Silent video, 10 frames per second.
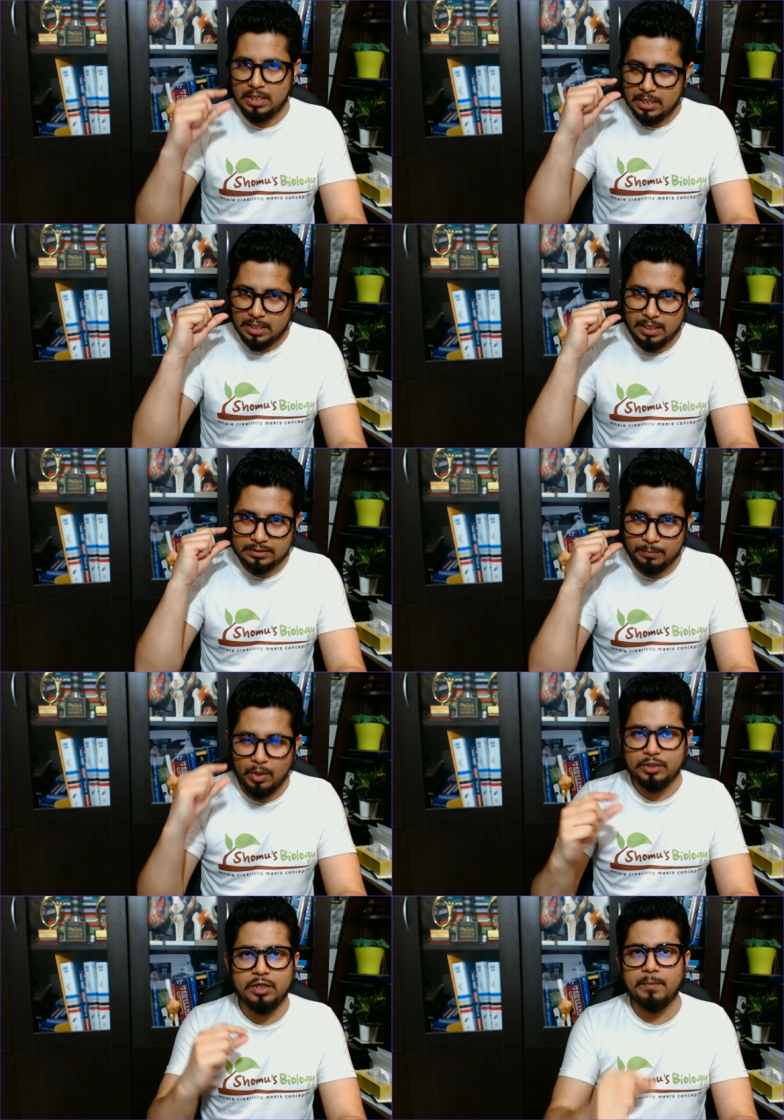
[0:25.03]
the
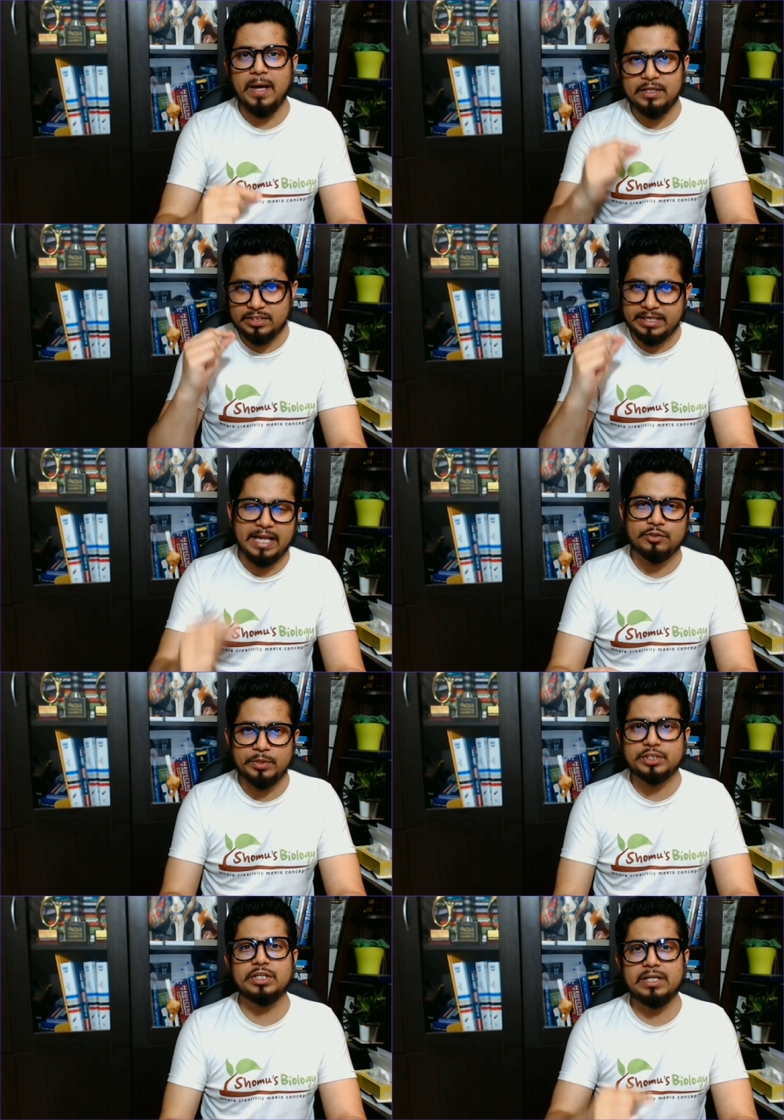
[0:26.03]
molecular biology
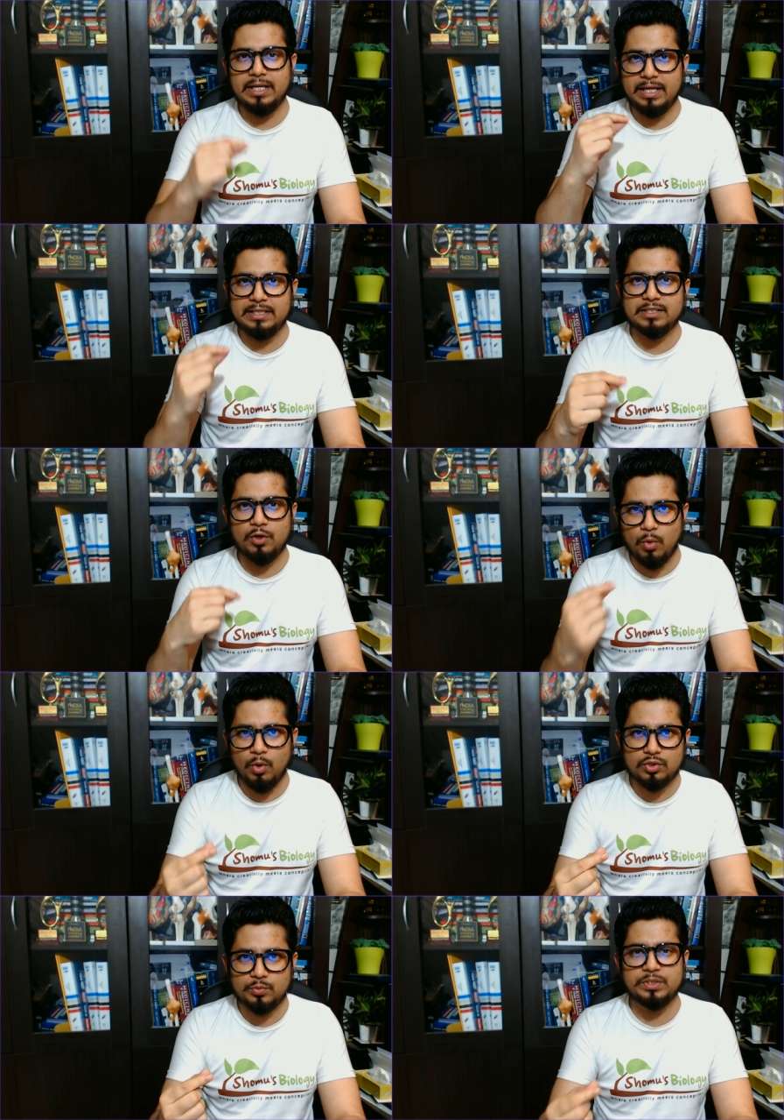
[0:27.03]
graduation is a
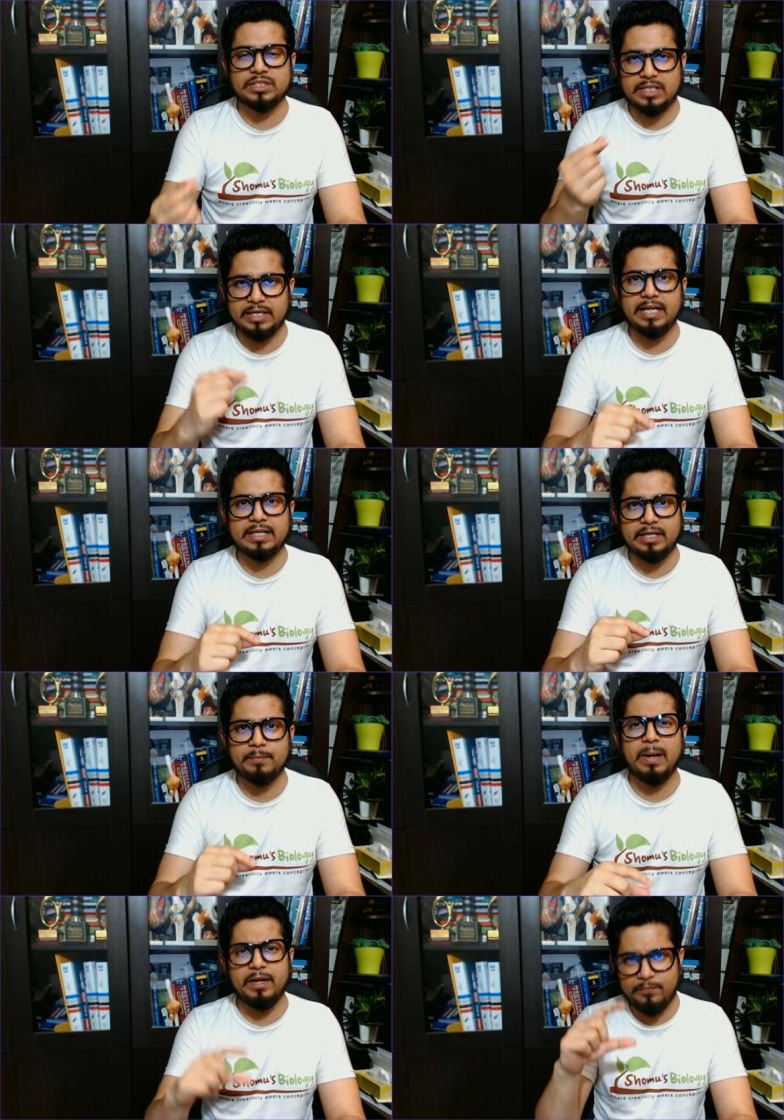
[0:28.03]
course which is conducted by
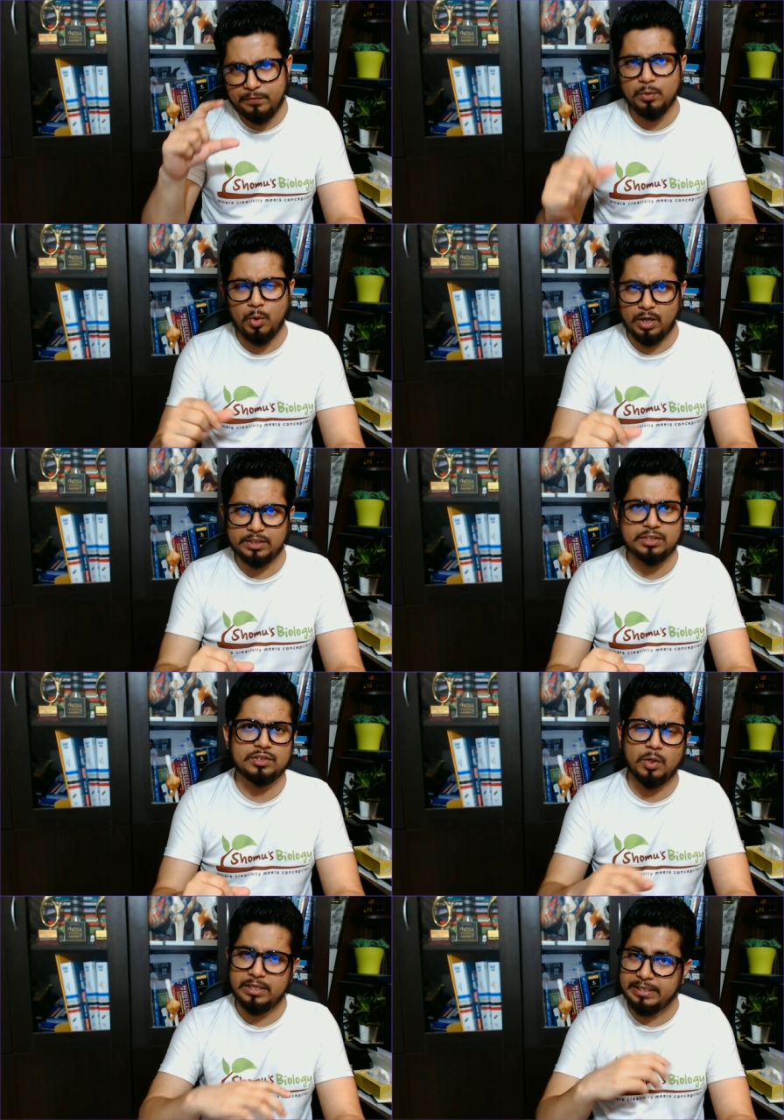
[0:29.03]
a few colleges
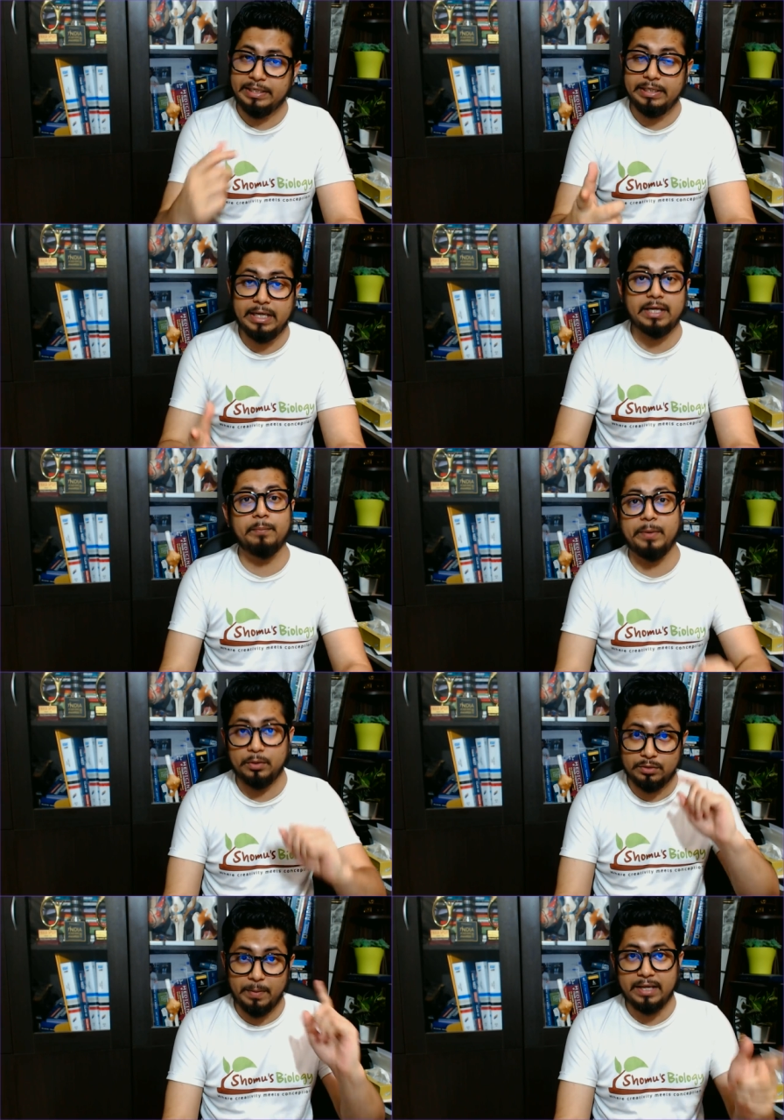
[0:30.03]
only in India compared to the
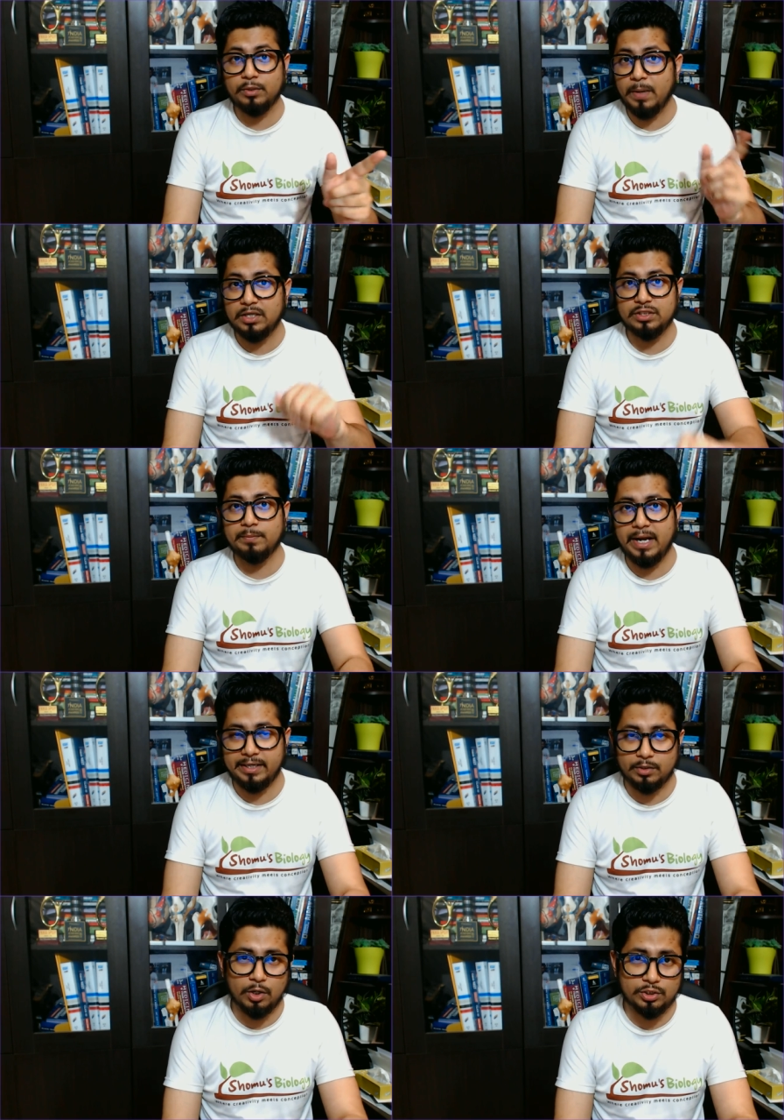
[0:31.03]
microbiology and
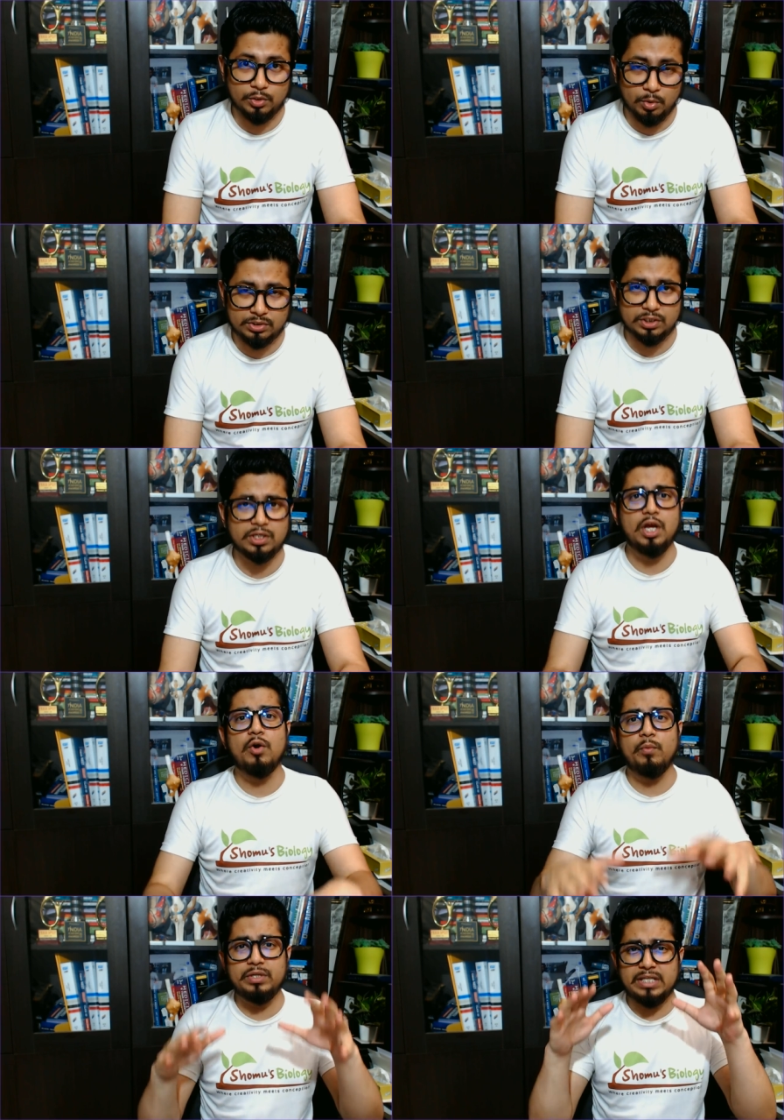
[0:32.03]
biotechnology courses,
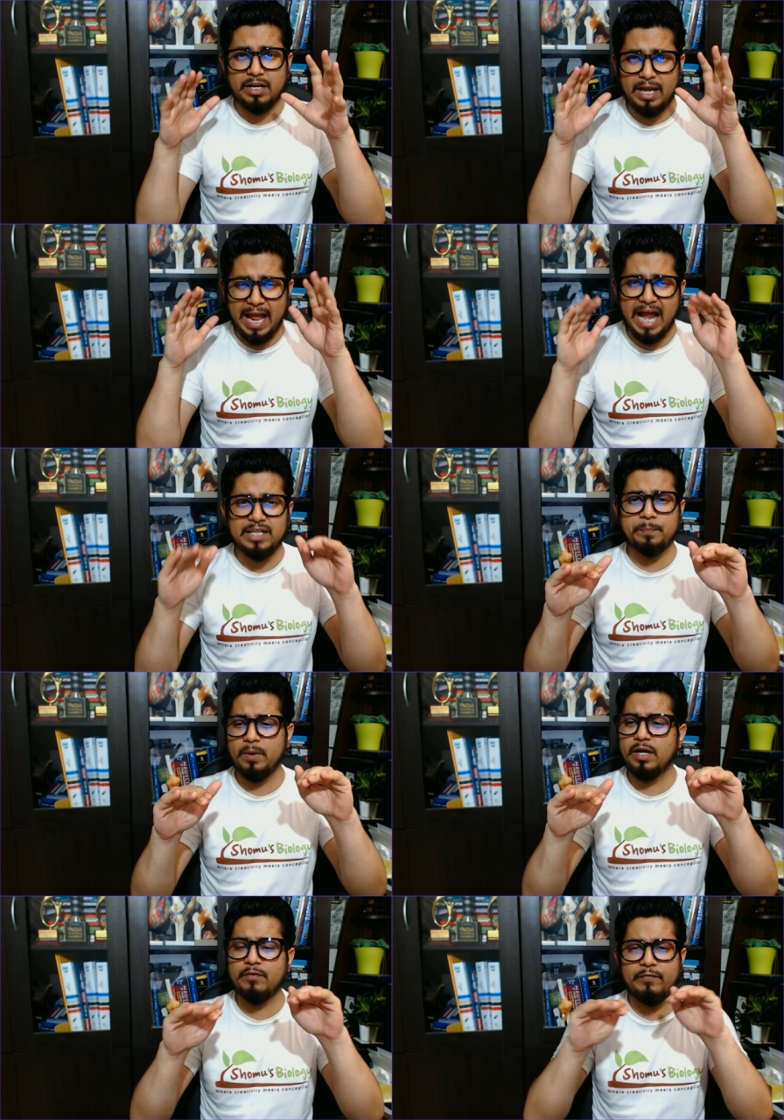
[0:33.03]
which are at par
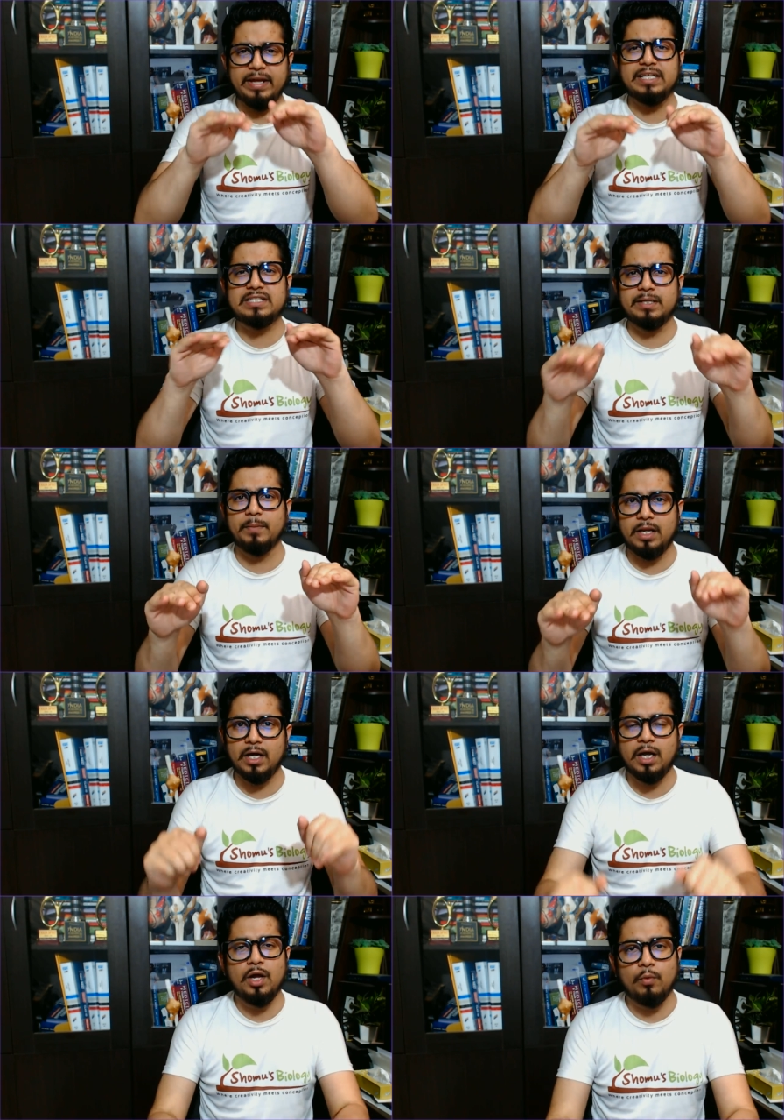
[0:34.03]
very similar
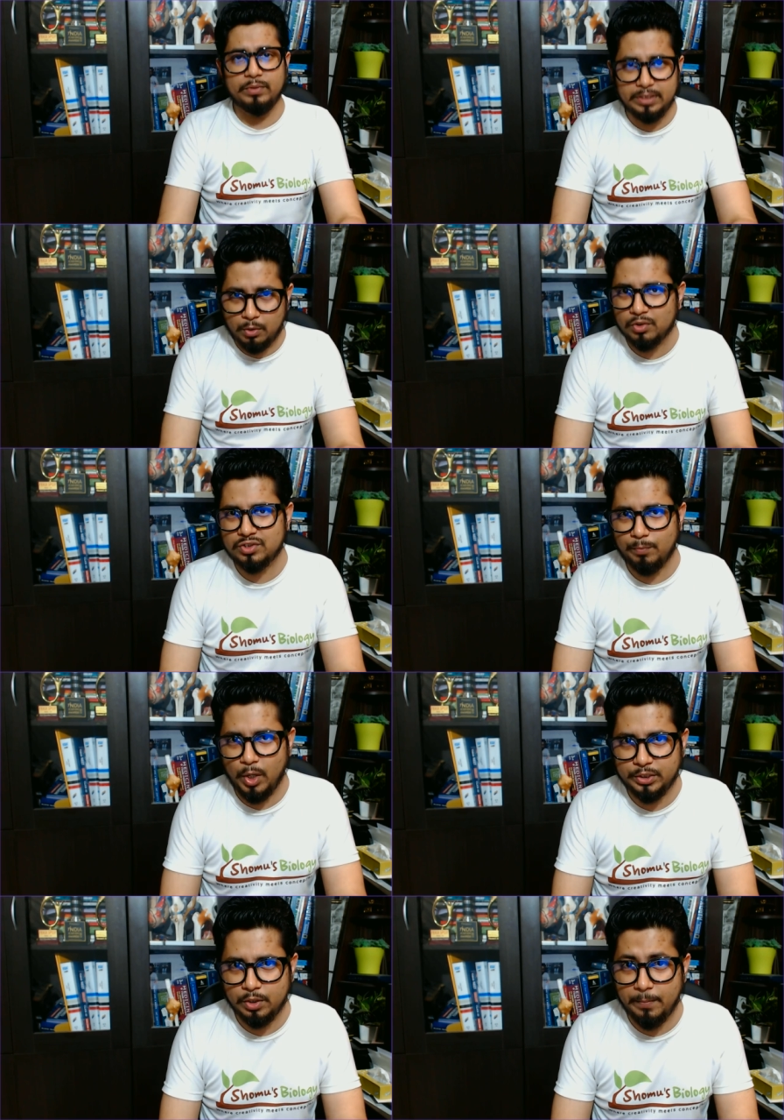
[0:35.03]
with the course of
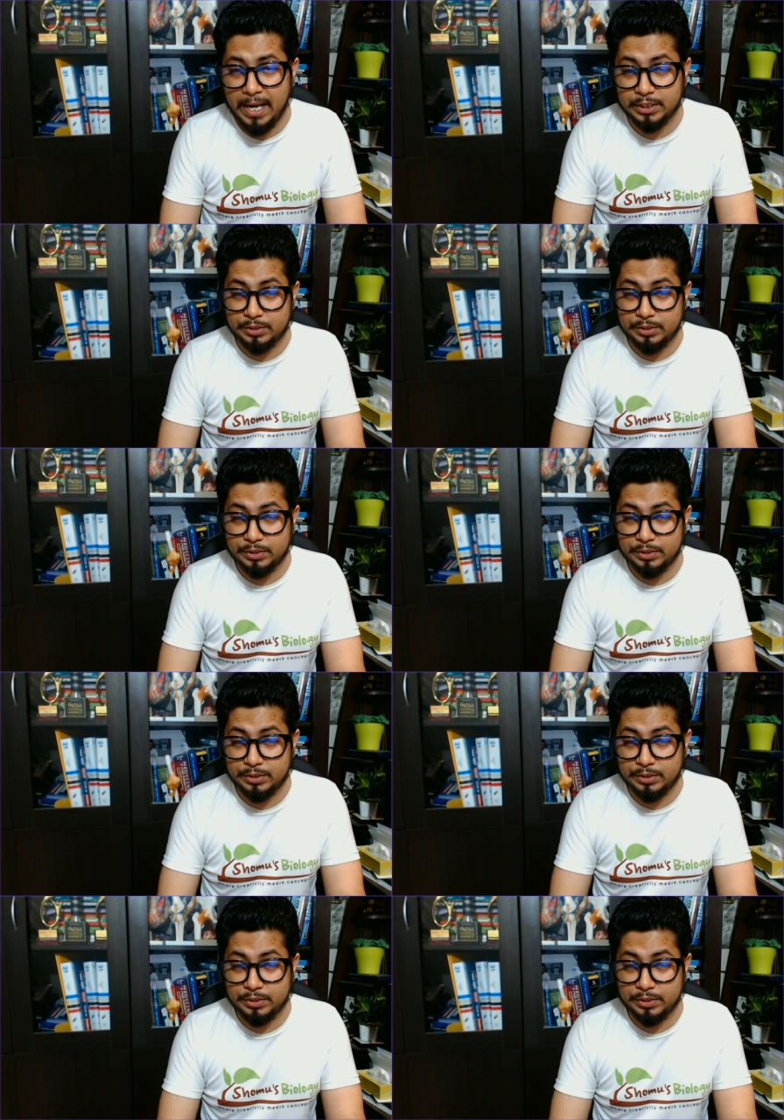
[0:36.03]
molecular biology.